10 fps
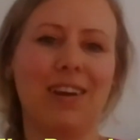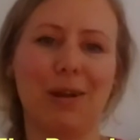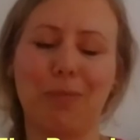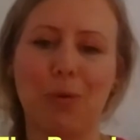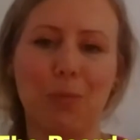
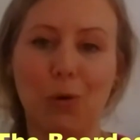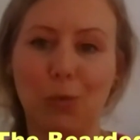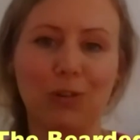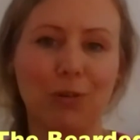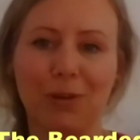put more water
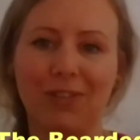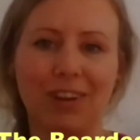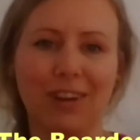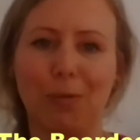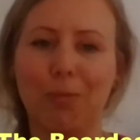butts in or
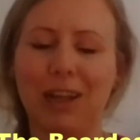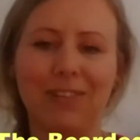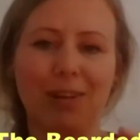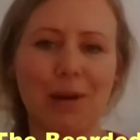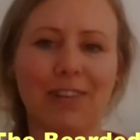planned it
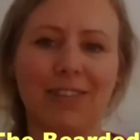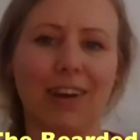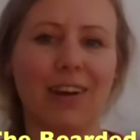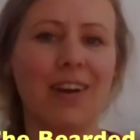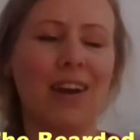better.
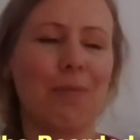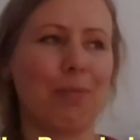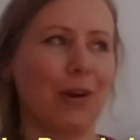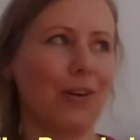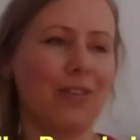
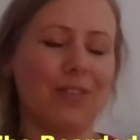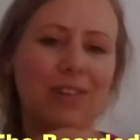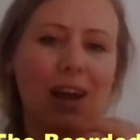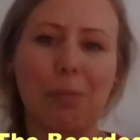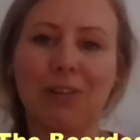But the
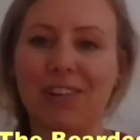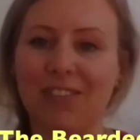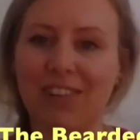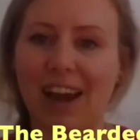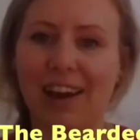habitat's
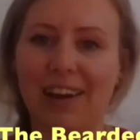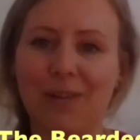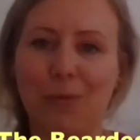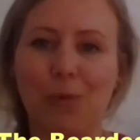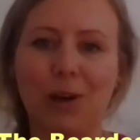there.
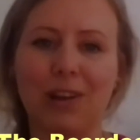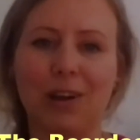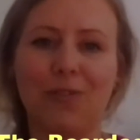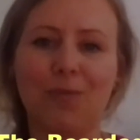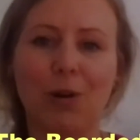Wildlife
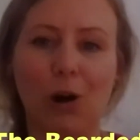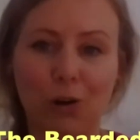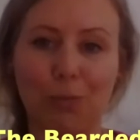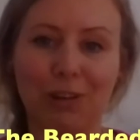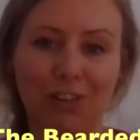are coming
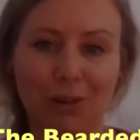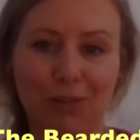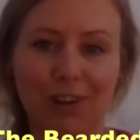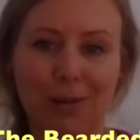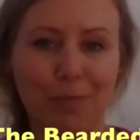to use
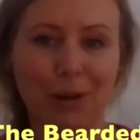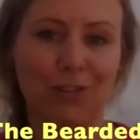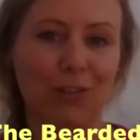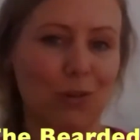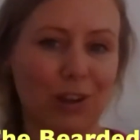it. Birds are
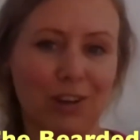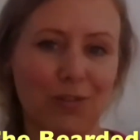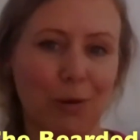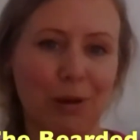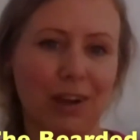drinking from
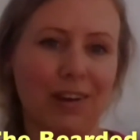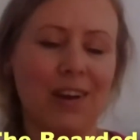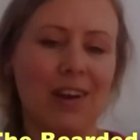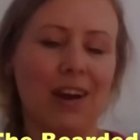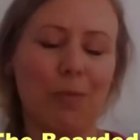it.
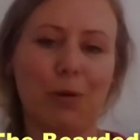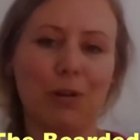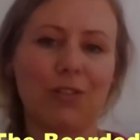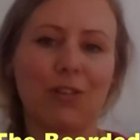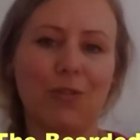I've put lots
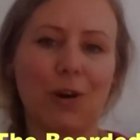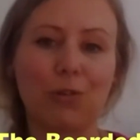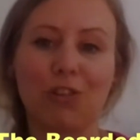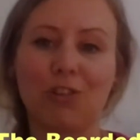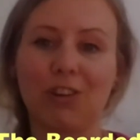of
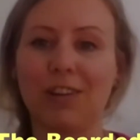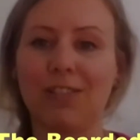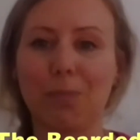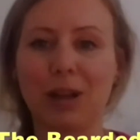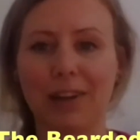oxygenating
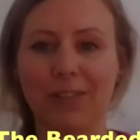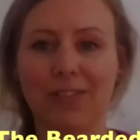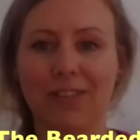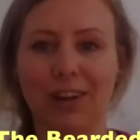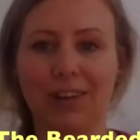plants
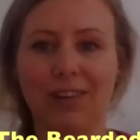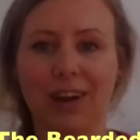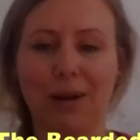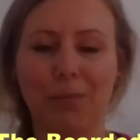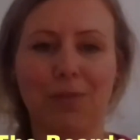in.
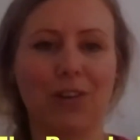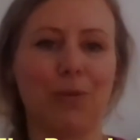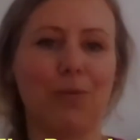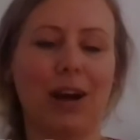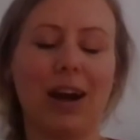So I
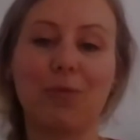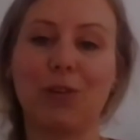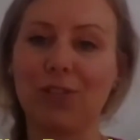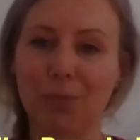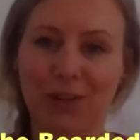have done
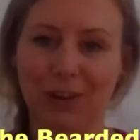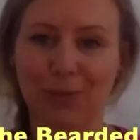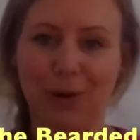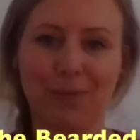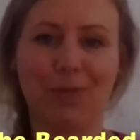some things
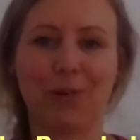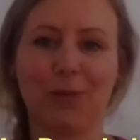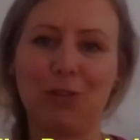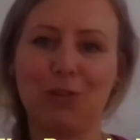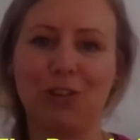right. So I've
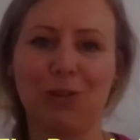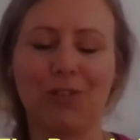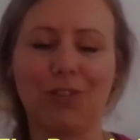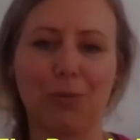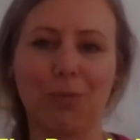introduced
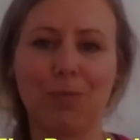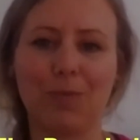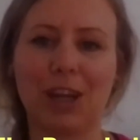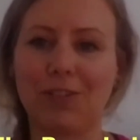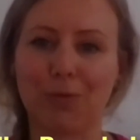some
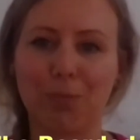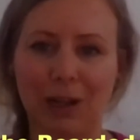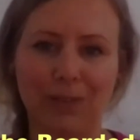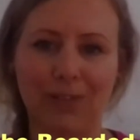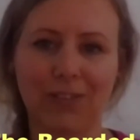native
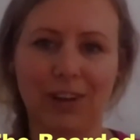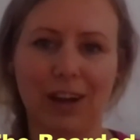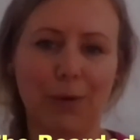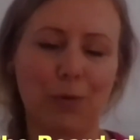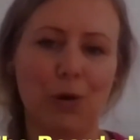plants in there.
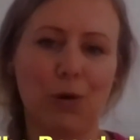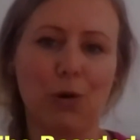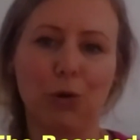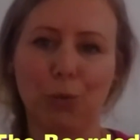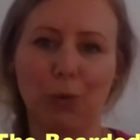I've got
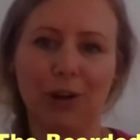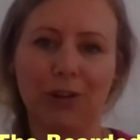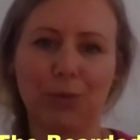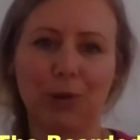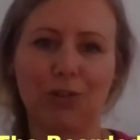hornwort,
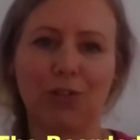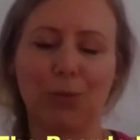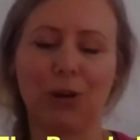which is a